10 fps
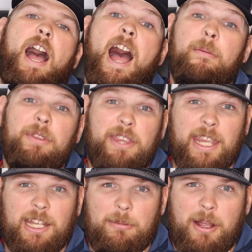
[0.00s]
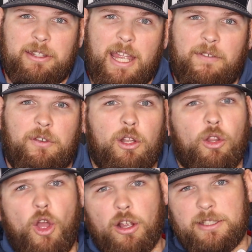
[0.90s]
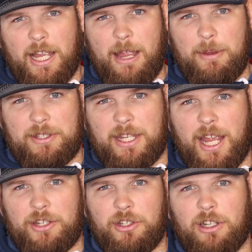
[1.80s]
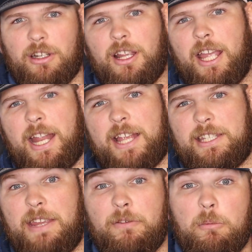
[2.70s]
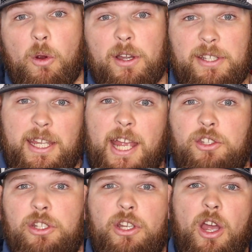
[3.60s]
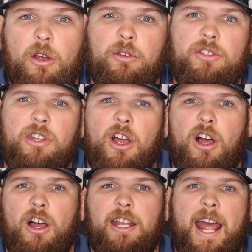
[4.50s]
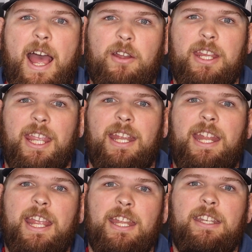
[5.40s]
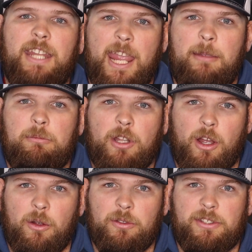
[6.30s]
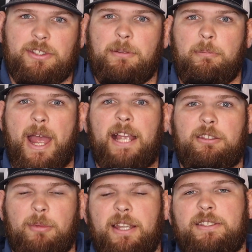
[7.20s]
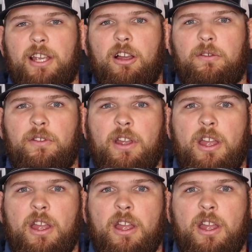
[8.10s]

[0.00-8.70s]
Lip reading: I've been thinking about that for a long time as a catcher, and as even more as a catching coach, on how to get in-game notes back to myself.